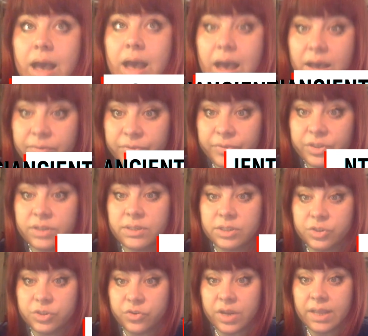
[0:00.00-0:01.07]
after the
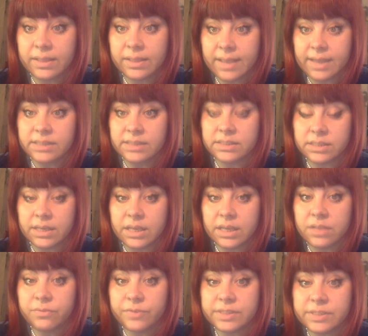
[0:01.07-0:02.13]
three days
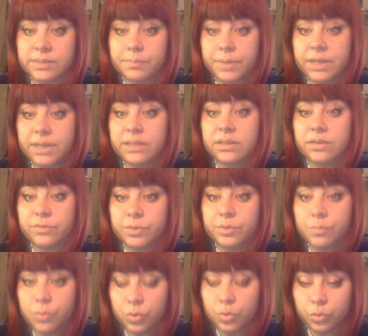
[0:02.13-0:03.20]
invisibility of the
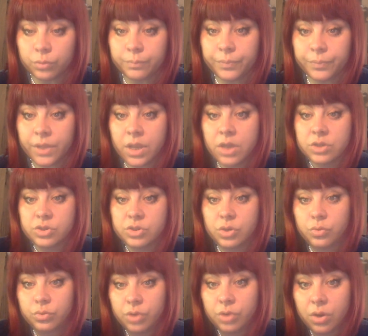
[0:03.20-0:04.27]
moon. So
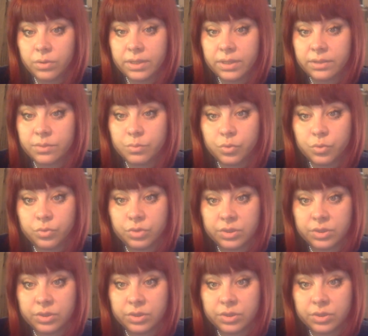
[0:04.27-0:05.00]
you know that the moon